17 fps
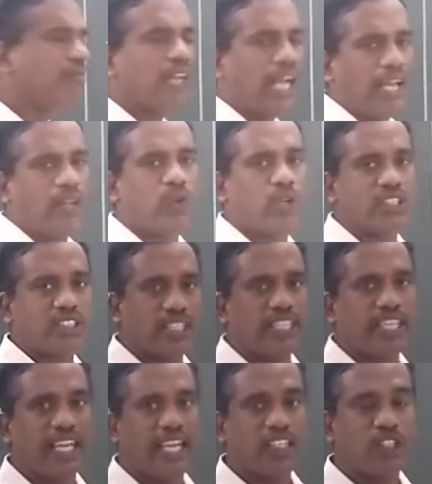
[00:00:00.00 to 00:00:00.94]
hydrogen
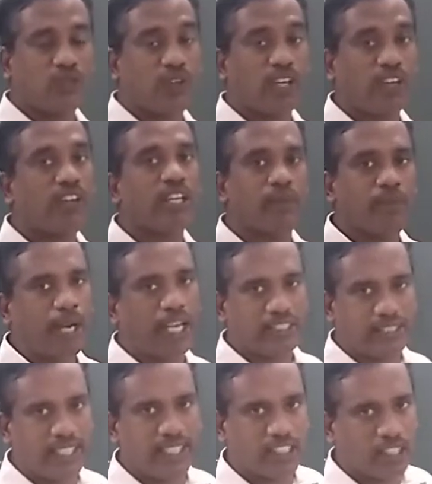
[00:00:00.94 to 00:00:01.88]
gas for our
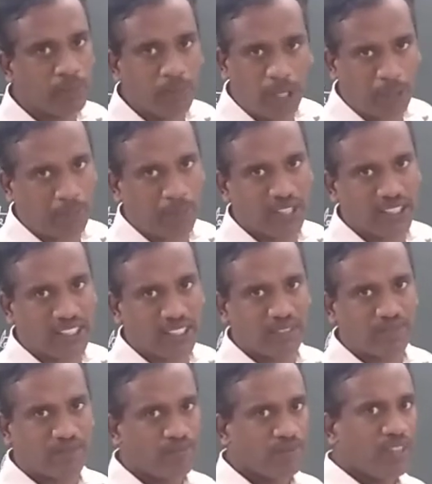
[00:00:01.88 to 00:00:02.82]
imagination purpose.
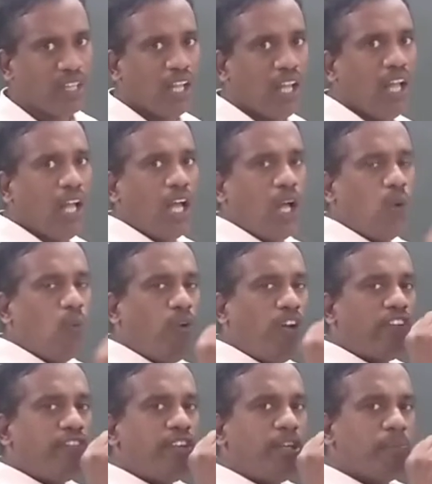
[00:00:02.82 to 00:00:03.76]

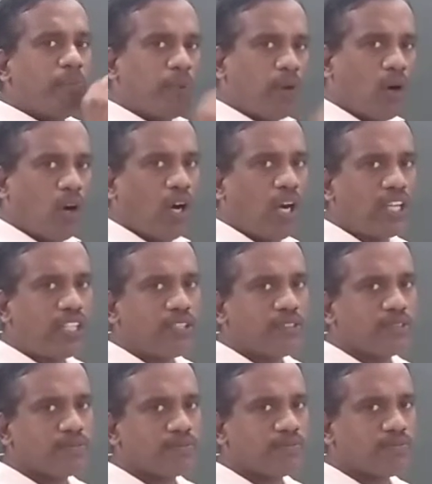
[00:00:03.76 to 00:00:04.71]
When we
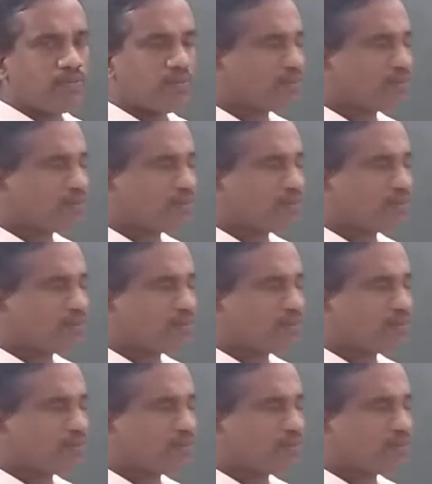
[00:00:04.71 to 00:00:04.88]
brought